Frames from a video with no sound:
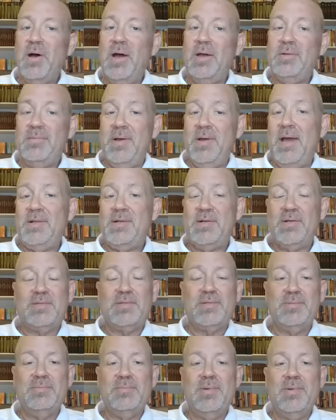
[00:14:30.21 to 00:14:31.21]
So
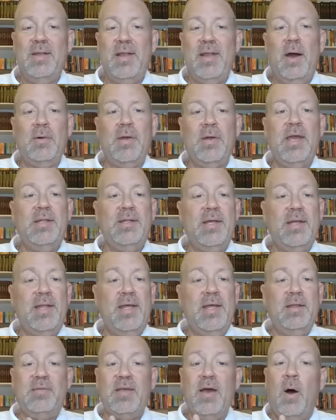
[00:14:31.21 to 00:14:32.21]

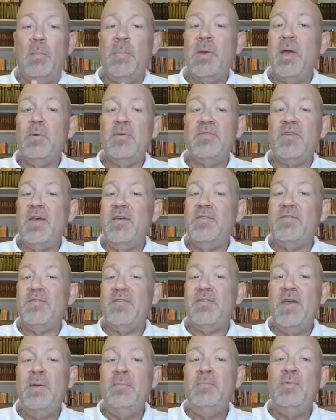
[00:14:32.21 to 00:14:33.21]
did he tell me it was
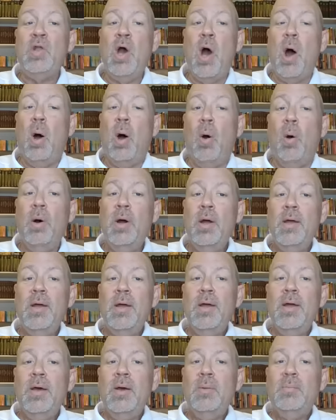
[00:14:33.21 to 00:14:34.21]
his team? No,
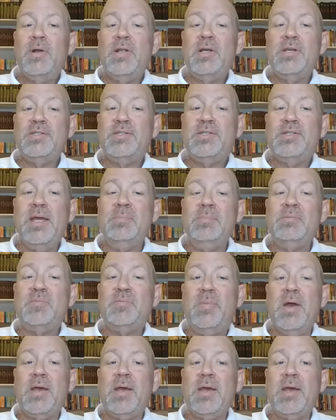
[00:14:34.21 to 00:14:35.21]
but his
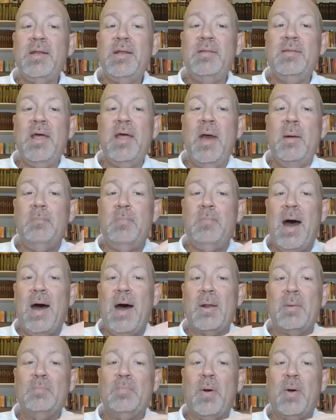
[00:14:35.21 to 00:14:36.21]
team's picking in
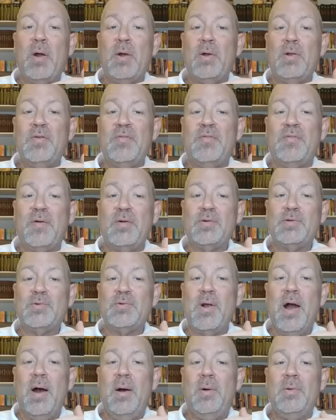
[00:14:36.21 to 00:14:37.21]
that bottom part of the
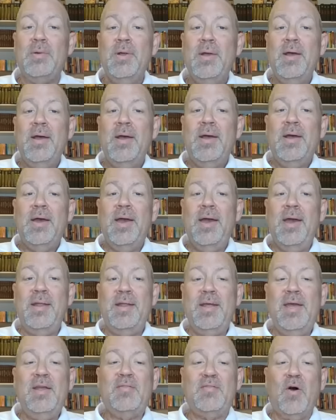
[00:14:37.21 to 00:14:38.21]
first round,
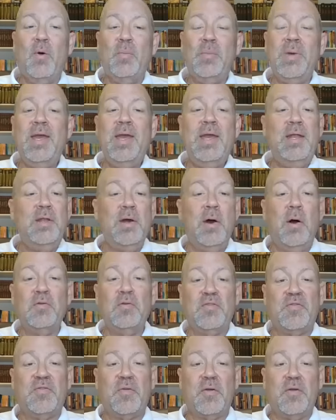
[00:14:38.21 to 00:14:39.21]
and he told me
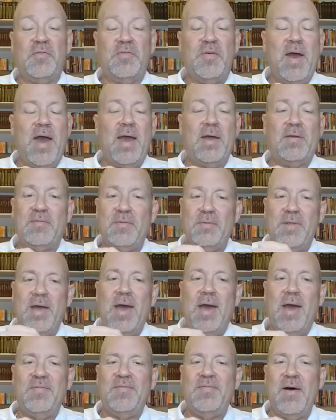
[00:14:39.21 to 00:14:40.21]
he knows for a
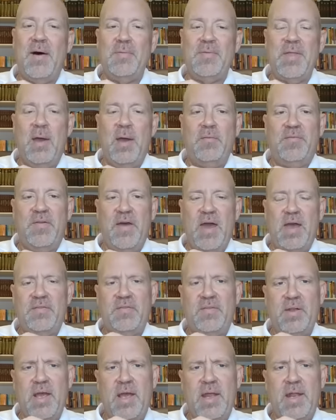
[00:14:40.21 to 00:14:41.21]
fact. So that I found
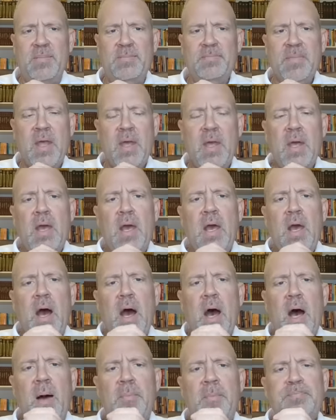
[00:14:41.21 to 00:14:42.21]
that fascinating.
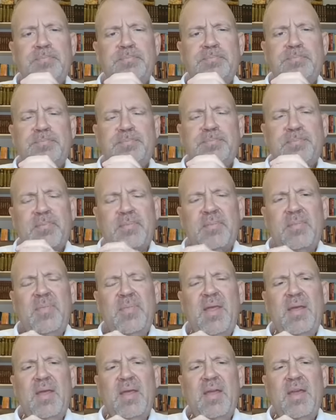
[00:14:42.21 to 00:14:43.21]

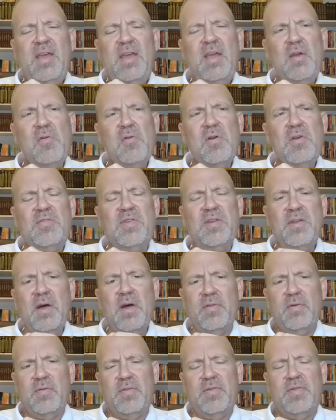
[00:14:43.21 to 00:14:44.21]

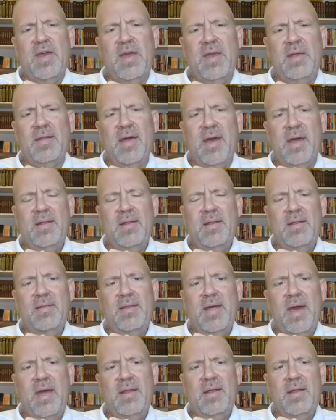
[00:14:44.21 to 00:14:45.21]
Here is another
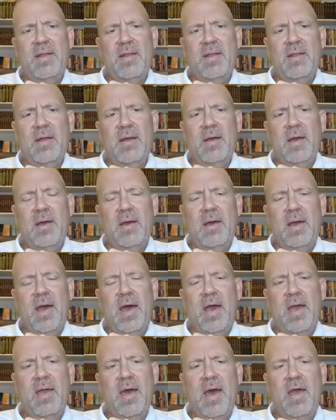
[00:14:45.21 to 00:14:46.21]
thing that
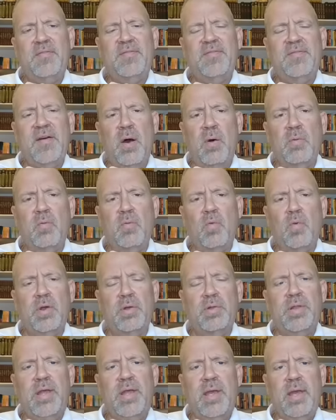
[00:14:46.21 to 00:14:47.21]
I
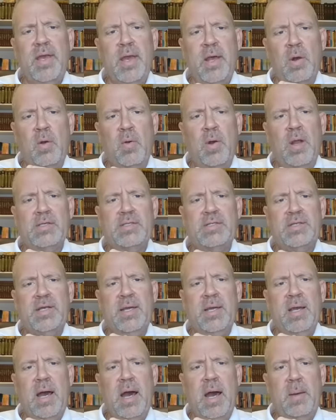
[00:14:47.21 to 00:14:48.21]
found really
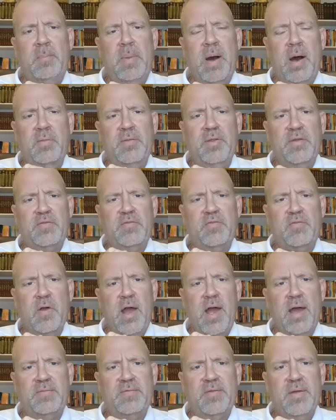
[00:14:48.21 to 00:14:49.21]
interesting
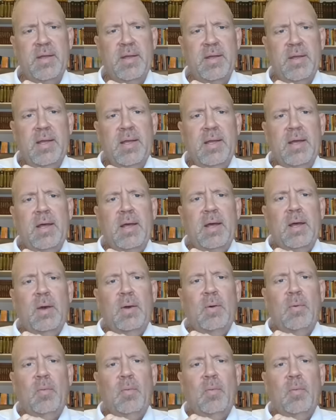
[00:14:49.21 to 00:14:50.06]
about this draft.